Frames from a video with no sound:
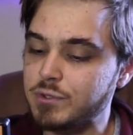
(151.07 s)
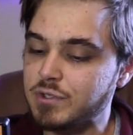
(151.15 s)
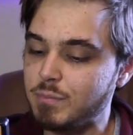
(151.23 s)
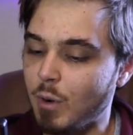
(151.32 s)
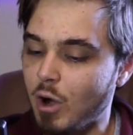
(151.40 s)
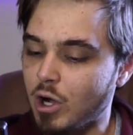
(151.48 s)

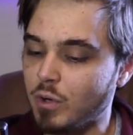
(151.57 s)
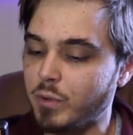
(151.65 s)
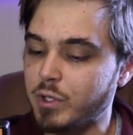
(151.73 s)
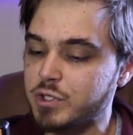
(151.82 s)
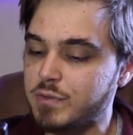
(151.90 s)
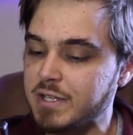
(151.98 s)
The
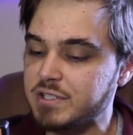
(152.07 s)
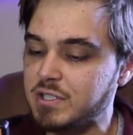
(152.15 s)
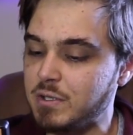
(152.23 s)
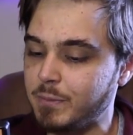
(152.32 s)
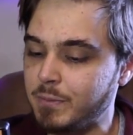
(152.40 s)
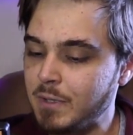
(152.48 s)
Borrower's
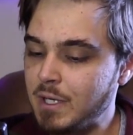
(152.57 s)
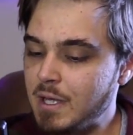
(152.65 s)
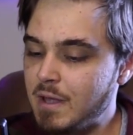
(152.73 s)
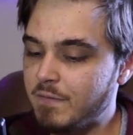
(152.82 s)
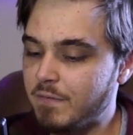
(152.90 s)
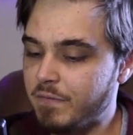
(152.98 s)
Rescue
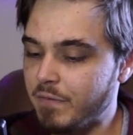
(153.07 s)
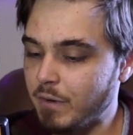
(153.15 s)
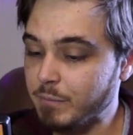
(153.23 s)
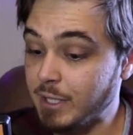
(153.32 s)
from